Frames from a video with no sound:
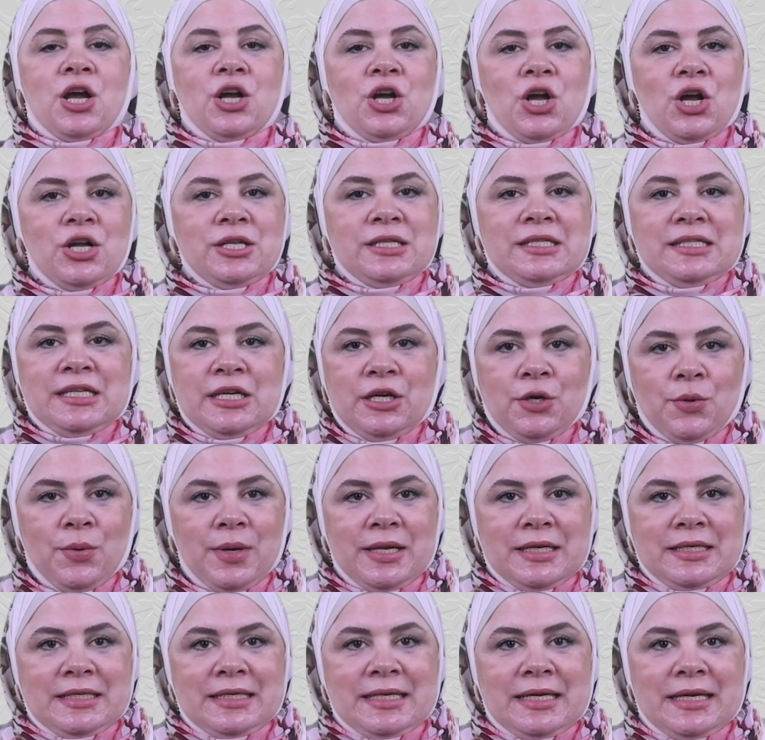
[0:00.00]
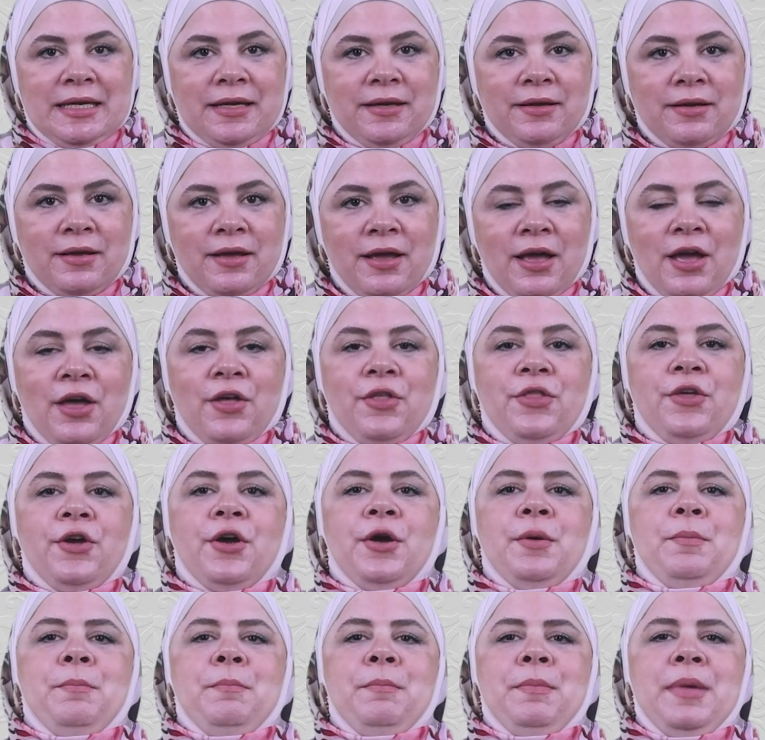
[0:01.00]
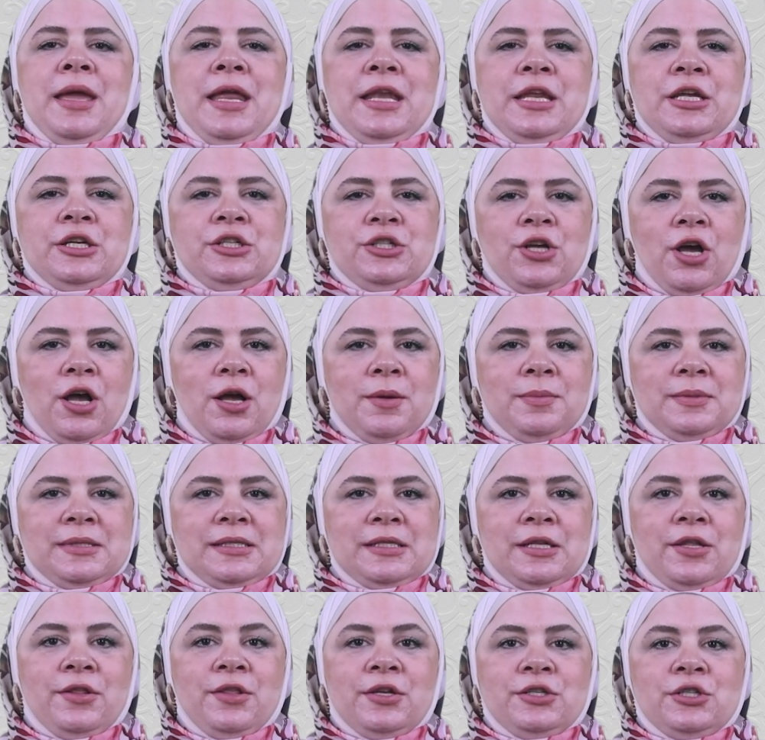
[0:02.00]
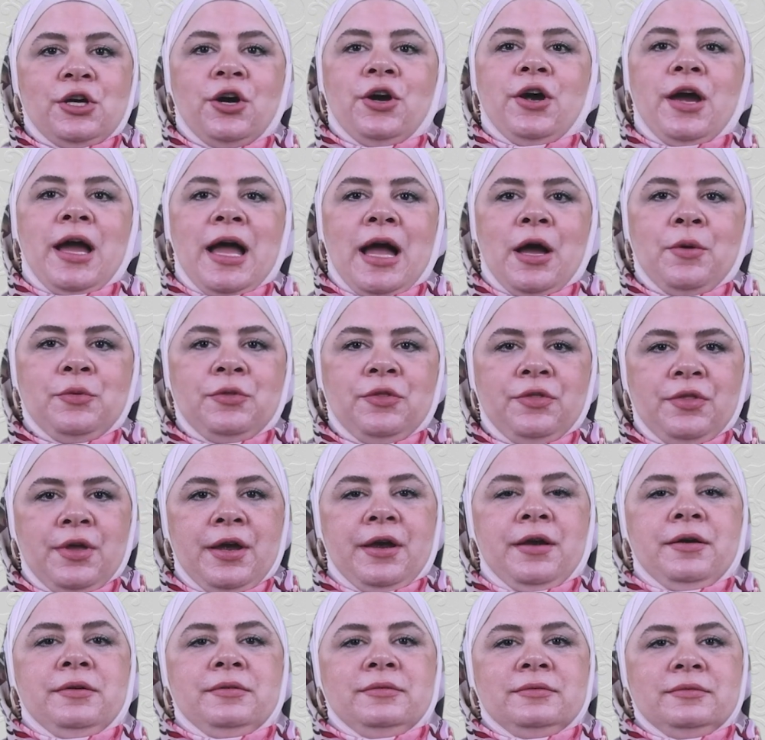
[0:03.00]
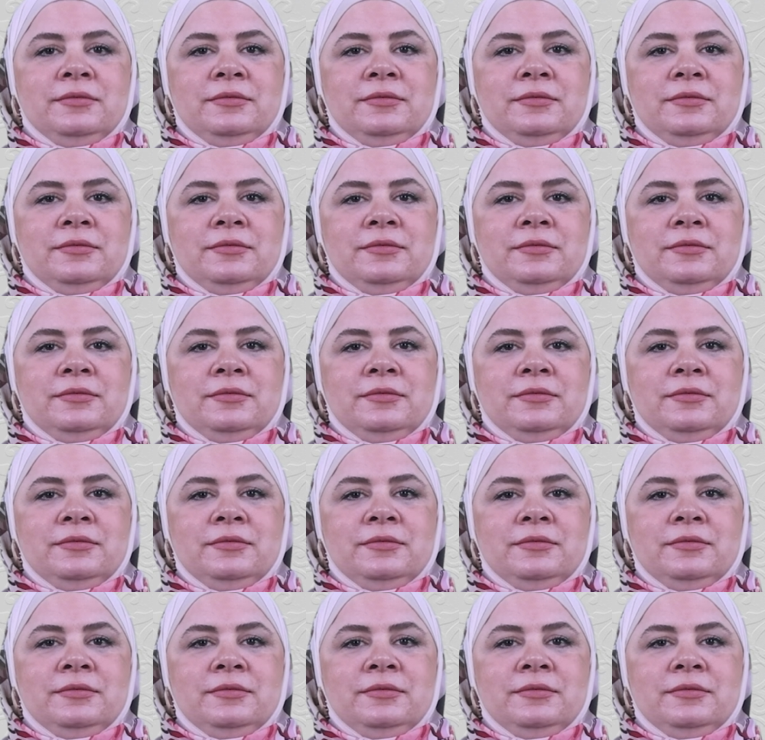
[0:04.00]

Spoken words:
Consequently, there are many jobs that are out there.